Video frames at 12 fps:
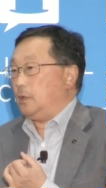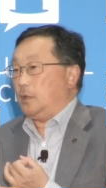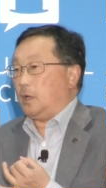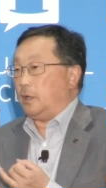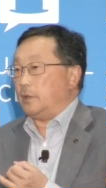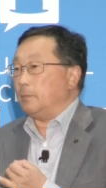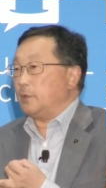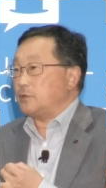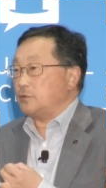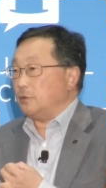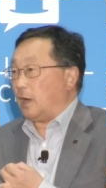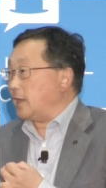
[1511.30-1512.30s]
Uh, number
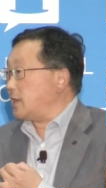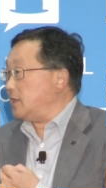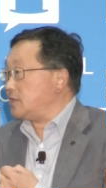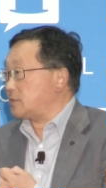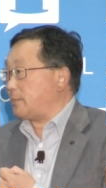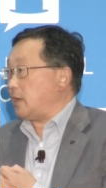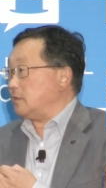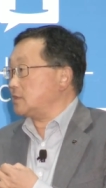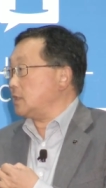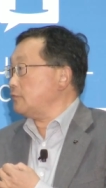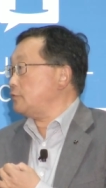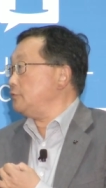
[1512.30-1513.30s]
two, I can not spread
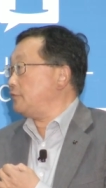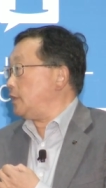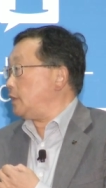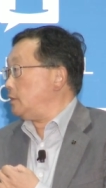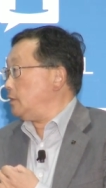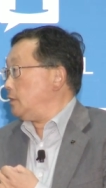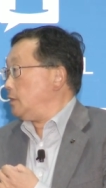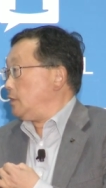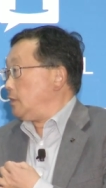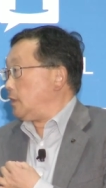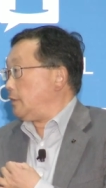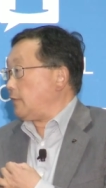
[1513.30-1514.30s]
ourselves too thin.
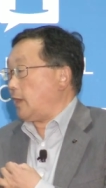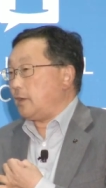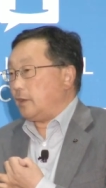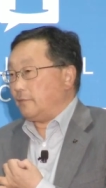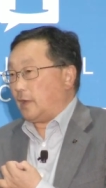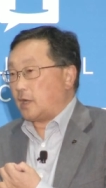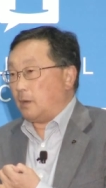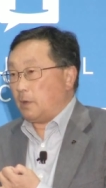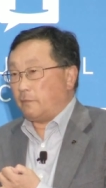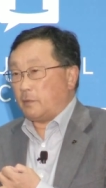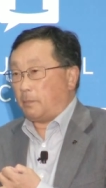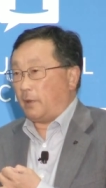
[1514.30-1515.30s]
if I, if I come
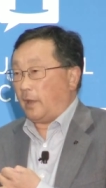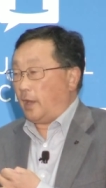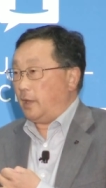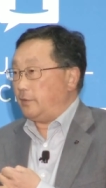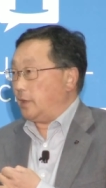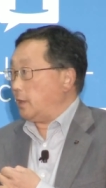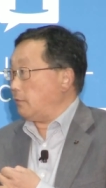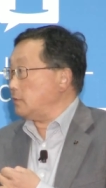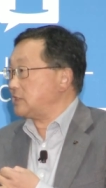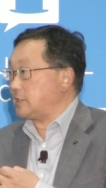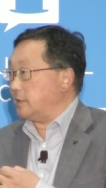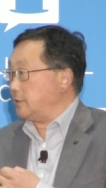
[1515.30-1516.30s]
up with a plan that all
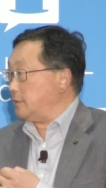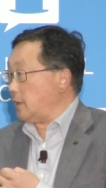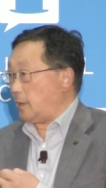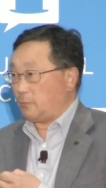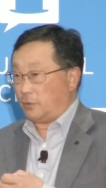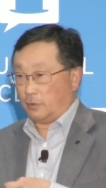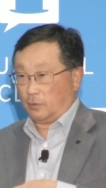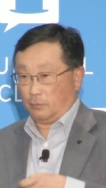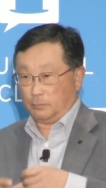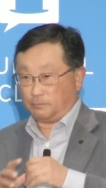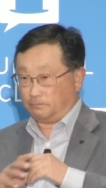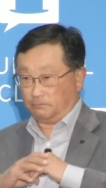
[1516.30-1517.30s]
of a sudden I'm going to
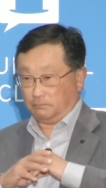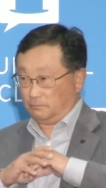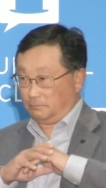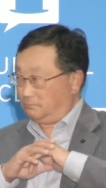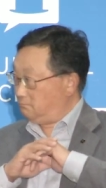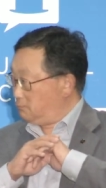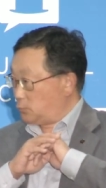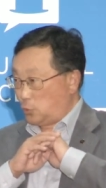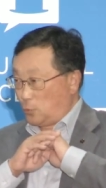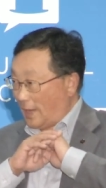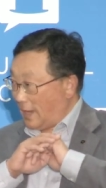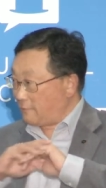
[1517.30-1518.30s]
go
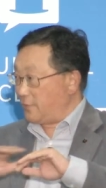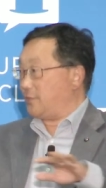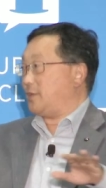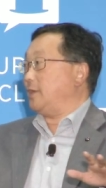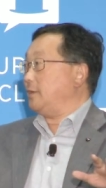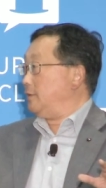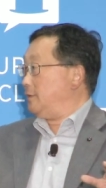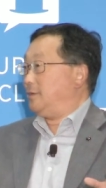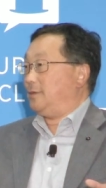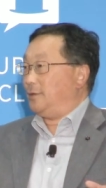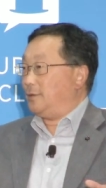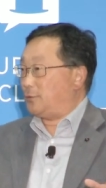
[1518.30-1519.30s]
do everything
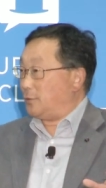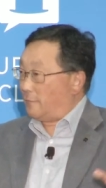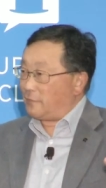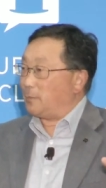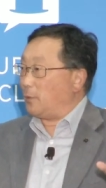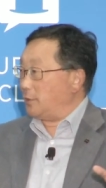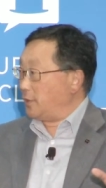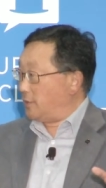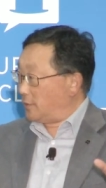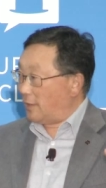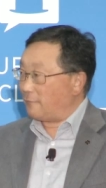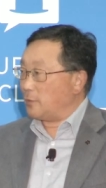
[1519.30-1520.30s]
to everybody,
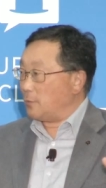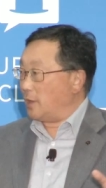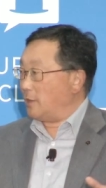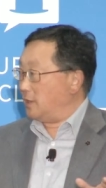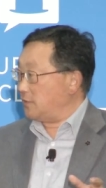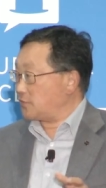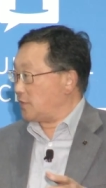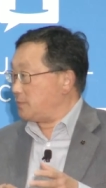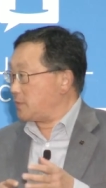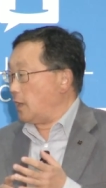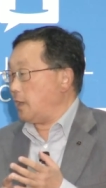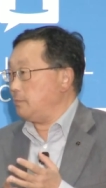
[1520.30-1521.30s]
to everywhere at the
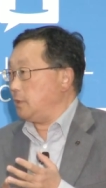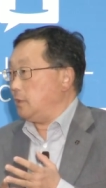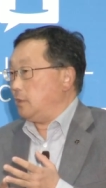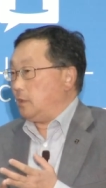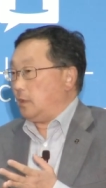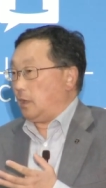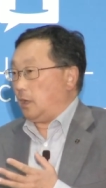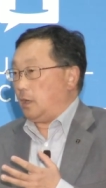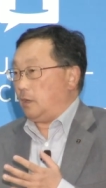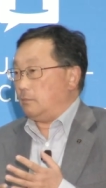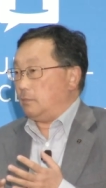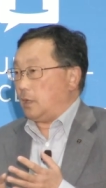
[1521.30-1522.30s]
same time,
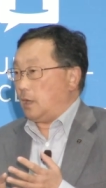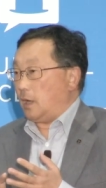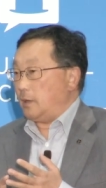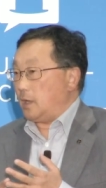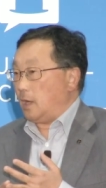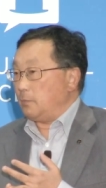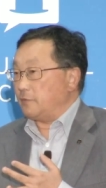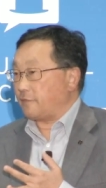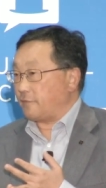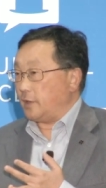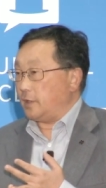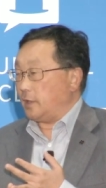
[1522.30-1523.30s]
um, I, am
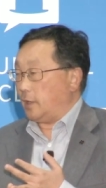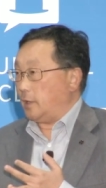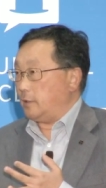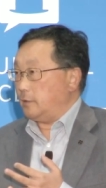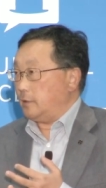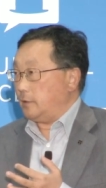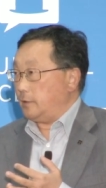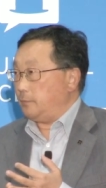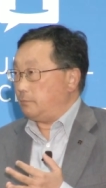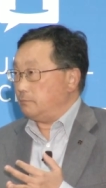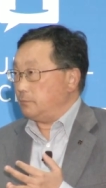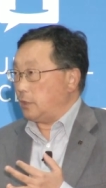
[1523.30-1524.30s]
afraid that
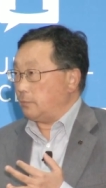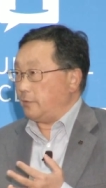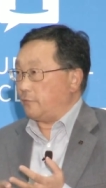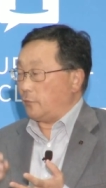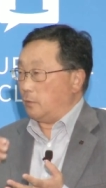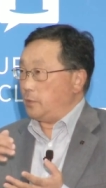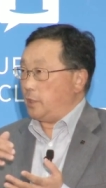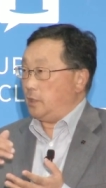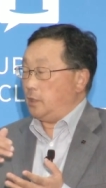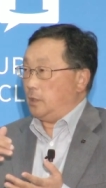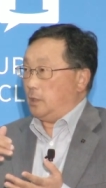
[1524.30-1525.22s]
you know before we